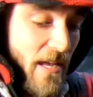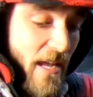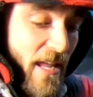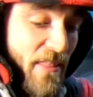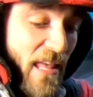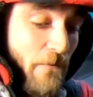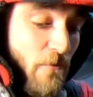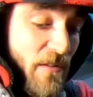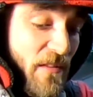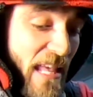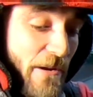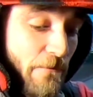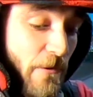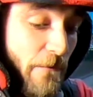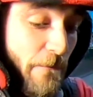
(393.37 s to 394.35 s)
And then when
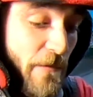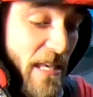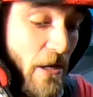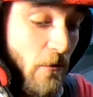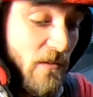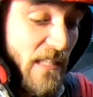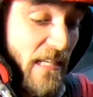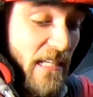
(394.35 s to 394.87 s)
they revealed